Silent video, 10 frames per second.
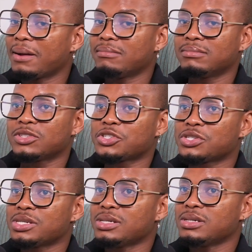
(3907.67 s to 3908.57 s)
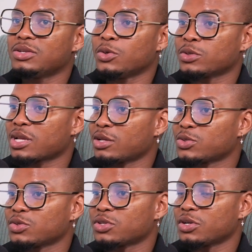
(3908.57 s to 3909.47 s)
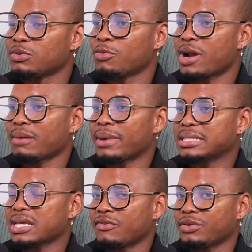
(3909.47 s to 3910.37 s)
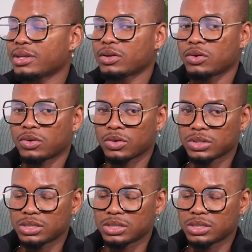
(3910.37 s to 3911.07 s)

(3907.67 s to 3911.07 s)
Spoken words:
She knows how to turn. Bonang makes everything look good.